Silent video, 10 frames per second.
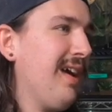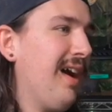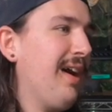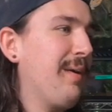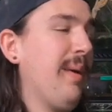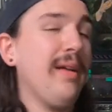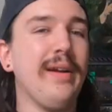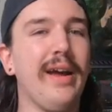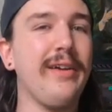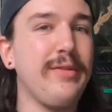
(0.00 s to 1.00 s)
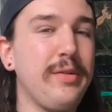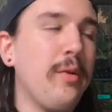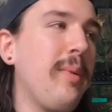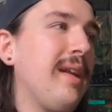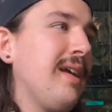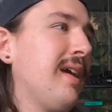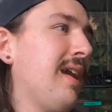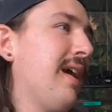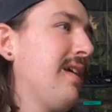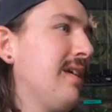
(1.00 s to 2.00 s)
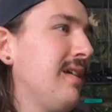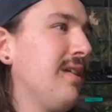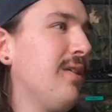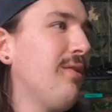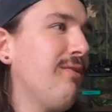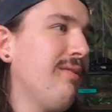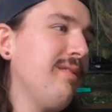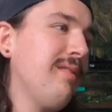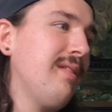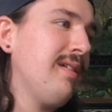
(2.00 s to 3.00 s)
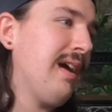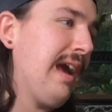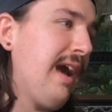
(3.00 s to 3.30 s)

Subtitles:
and I have so many, and I